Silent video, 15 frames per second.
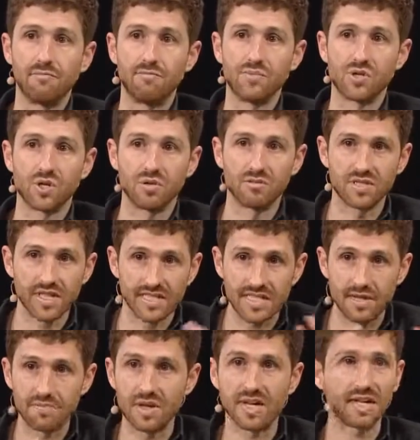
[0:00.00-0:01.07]
So
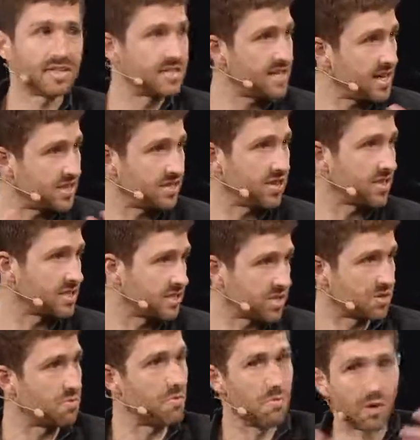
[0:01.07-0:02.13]
60 Minutes, TED Talks, just
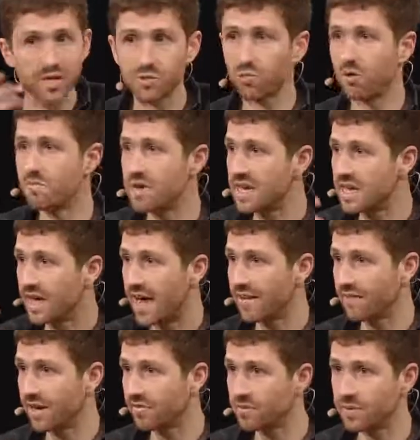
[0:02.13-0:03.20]
much more media,
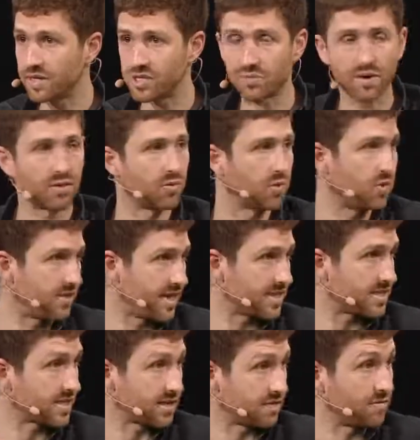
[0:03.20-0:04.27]
having everybody spread the word, that's
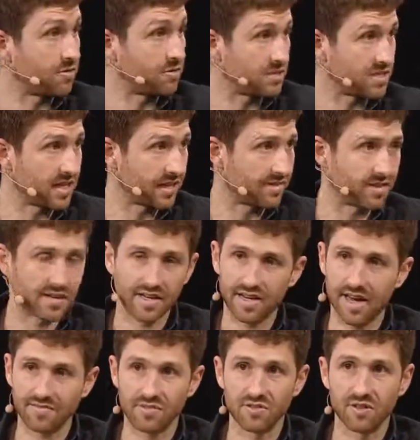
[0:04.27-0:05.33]
like the first thing. You
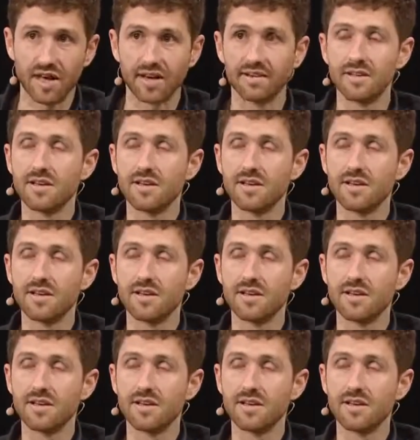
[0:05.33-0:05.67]
have to do that.